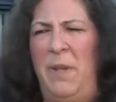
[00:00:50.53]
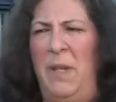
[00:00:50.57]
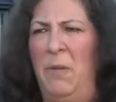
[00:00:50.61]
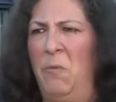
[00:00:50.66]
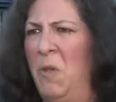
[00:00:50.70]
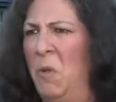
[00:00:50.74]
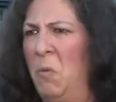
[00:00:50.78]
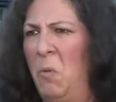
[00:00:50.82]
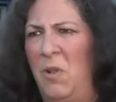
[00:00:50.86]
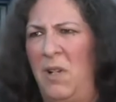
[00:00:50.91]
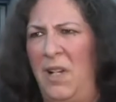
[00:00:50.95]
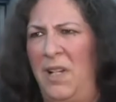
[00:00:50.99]
And
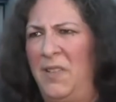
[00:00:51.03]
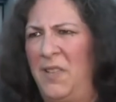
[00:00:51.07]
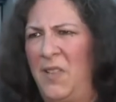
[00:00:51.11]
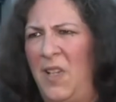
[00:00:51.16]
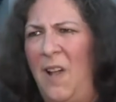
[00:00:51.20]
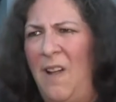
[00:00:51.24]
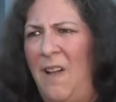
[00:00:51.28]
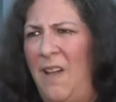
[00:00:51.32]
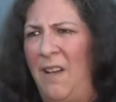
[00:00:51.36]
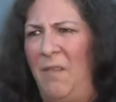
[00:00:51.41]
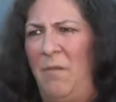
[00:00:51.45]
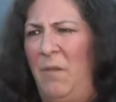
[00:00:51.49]
then when I
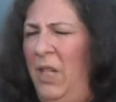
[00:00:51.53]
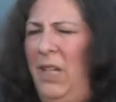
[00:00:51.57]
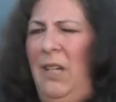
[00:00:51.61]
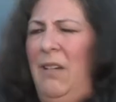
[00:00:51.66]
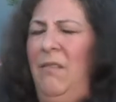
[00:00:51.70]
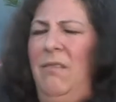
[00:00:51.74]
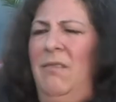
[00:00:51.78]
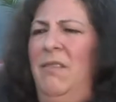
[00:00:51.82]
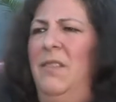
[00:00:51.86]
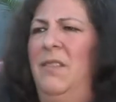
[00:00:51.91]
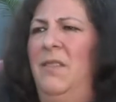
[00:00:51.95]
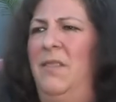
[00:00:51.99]
saw it, I'm like,
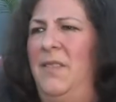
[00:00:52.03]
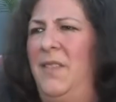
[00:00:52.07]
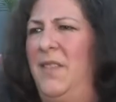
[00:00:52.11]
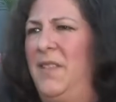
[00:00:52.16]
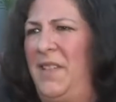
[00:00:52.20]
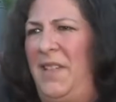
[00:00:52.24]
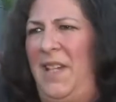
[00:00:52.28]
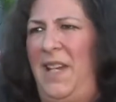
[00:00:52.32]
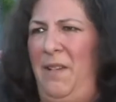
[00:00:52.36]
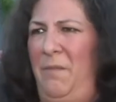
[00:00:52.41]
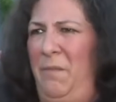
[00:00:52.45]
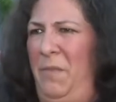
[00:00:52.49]
this
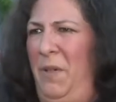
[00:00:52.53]
can't